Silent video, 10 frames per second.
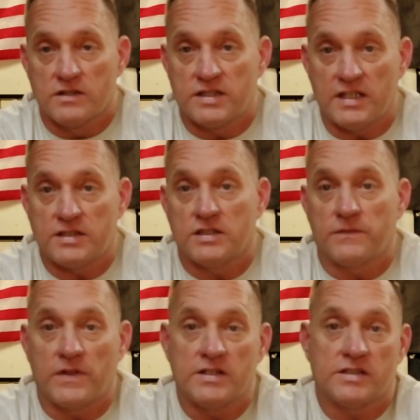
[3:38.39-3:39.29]
take the
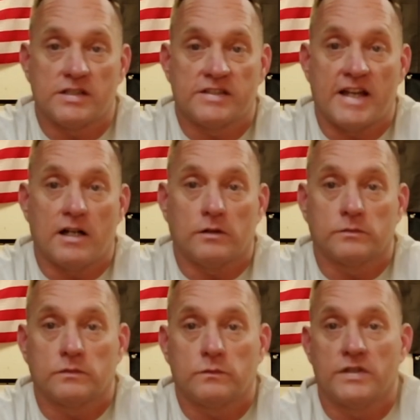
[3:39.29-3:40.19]
defenses
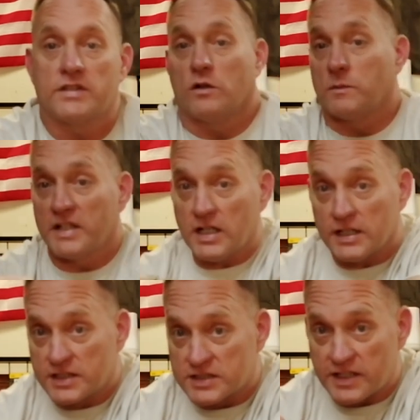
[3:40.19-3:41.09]
down with the, oh my
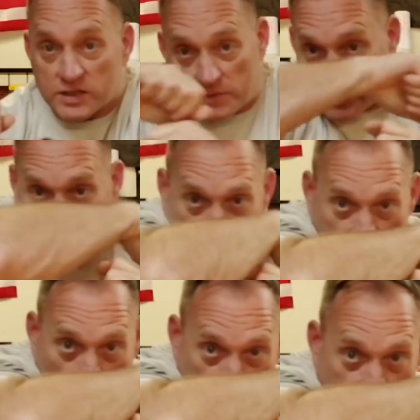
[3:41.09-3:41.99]
God, this salesman's trying to
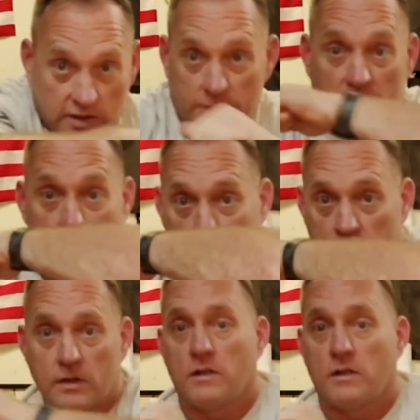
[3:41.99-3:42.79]
sell me something.